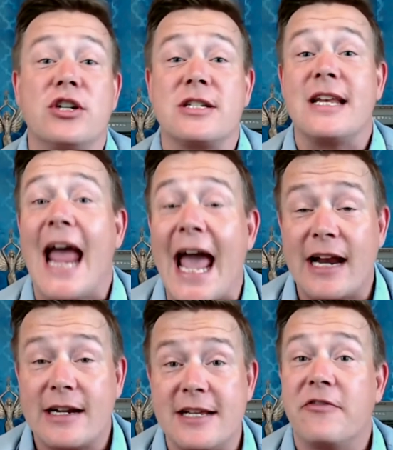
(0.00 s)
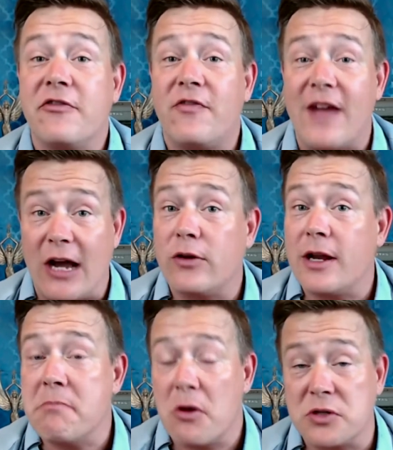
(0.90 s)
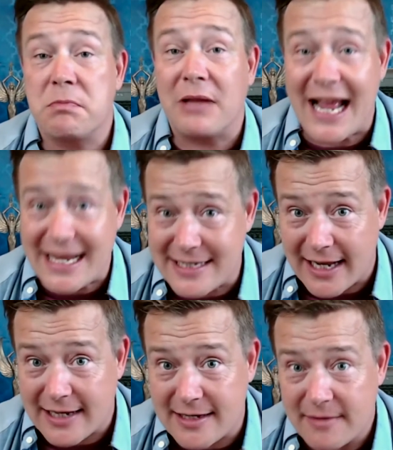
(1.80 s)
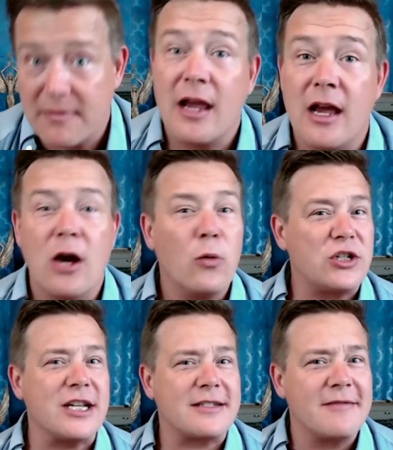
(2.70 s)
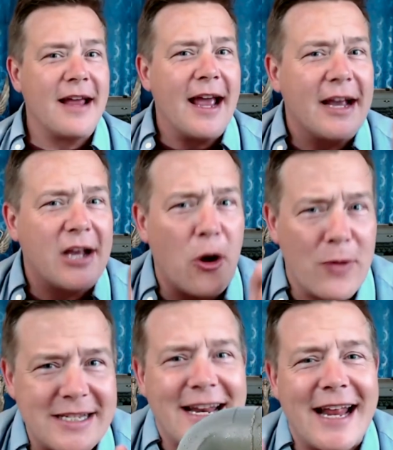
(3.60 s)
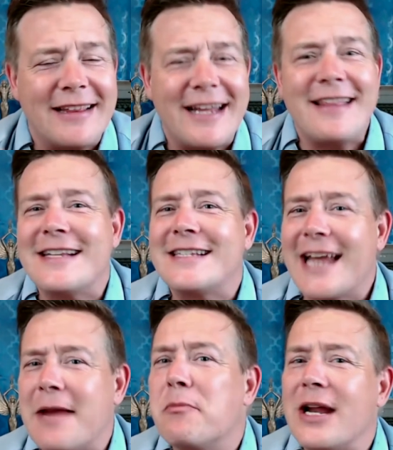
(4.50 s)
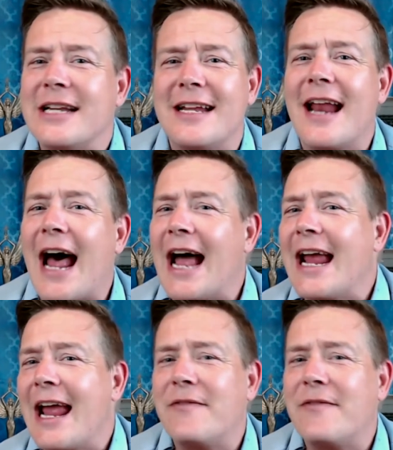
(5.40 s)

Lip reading: an additive found in most plastics, which is coincidentally the same reason I have a